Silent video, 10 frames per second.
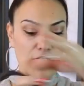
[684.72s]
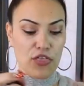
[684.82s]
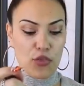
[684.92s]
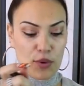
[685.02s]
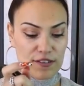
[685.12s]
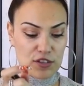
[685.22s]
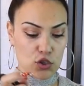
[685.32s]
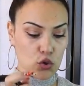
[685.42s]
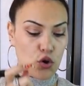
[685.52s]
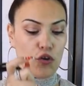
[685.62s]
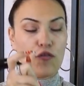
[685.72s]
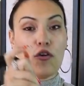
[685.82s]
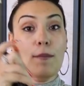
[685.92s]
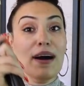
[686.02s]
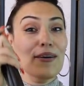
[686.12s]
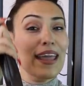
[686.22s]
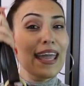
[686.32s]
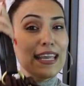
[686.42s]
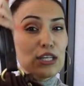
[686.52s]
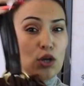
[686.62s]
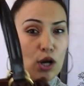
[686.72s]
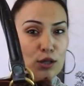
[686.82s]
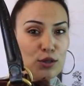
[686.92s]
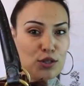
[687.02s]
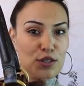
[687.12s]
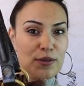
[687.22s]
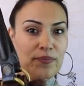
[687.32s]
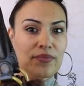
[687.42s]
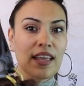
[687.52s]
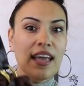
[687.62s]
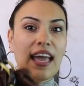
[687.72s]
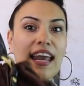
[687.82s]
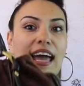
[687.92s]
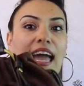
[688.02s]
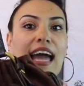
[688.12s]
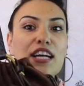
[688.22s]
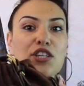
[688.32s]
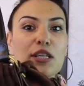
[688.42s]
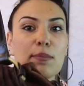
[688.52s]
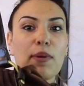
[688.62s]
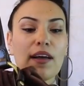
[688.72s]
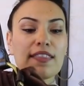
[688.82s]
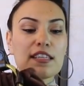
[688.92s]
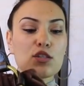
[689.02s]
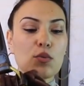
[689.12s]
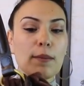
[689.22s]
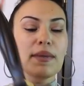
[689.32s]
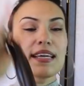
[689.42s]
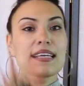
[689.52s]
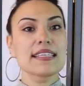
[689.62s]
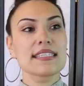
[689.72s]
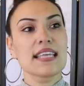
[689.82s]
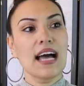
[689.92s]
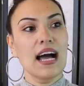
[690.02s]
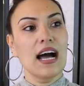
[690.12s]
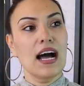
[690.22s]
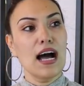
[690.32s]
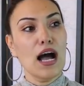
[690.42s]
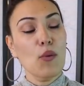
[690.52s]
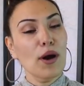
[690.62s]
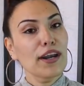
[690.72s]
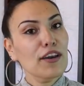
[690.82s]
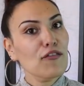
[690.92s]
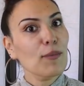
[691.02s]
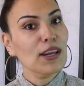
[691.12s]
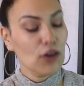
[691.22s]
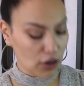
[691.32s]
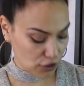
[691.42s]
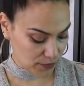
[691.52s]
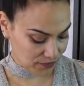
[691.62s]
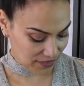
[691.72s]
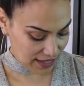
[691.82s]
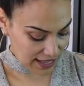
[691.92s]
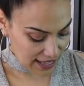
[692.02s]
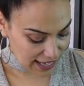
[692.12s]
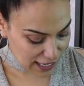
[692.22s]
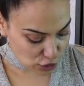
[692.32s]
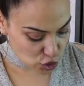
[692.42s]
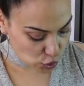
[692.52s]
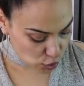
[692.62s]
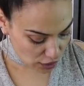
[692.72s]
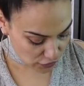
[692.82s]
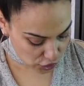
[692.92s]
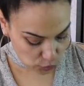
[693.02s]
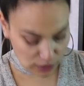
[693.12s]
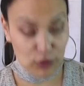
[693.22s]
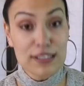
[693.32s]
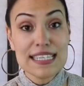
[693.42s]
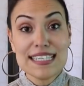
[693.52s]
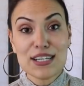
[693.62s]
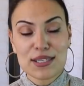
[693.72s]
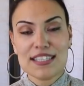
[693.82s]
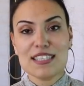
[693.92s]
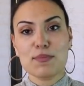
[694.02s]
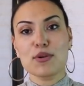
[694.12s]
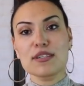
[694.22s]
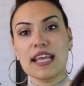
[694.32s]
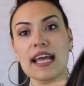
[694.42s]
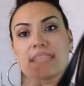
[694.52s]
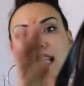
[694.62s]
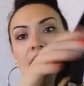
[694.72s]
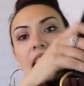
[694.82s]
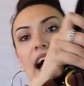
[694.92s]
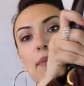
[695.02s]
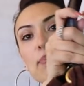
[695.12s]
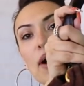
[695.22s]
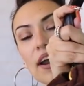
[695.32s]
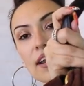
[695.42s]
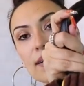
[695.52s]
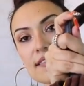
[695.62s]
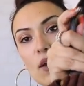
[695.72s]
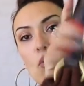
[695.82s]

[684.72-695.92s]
a thrift store for about eight dollars. And I actually bought this one because I wanted it for my daughter. And I'll show you all the cute little details this purse has. I bought it because I